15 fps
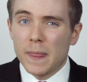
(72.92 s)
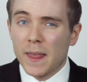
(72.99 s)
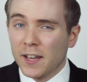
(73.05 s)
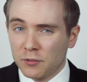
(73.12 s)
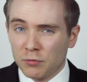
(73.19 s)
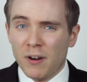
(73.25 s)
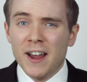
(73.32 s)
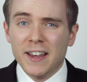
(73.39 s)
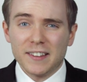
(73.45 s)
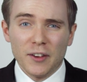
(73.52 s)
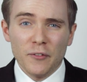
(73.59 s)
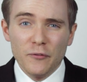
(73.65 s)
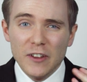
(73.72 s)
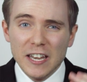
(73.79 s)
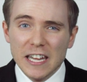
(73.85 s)
That's right,
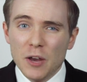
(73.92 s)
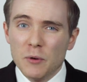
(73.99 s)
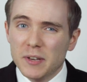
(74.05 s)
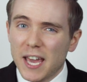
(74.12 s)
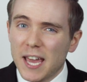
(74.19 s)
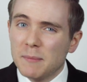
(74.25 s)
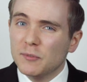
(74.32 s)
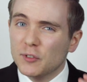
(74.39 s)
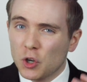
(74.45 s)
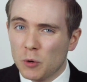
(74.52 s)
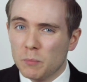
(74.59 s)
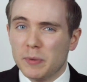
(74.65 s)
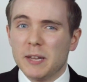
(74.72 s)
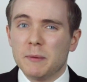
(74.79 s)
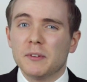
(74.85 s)
a video games
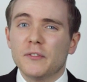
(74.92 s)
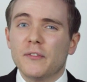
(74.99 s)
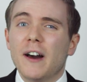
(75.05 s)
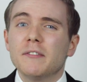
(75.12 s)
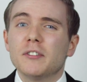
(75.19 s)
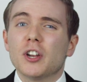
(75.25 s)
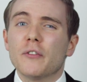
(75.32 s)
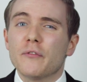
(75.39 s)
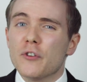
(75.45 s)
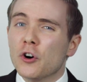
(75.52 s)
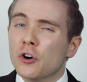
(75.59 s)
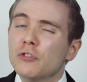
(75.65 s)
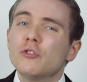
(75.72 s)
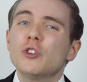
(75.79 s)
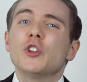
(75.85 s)
company was founded over
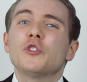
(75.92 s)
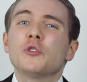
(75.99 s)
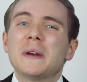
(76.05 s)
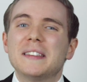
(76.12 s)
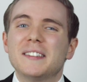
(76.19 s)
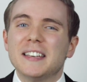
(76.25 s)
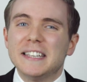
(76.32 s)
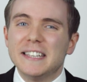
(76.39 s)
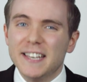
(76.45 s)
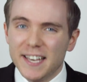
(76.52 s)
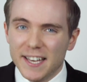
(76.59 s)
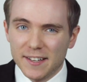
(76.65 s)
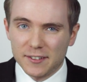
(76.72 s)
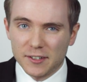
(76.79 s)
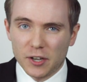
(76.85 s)
120
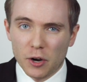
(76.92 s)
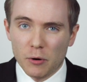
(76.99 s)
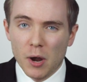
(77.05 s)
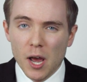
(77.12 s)
years ago.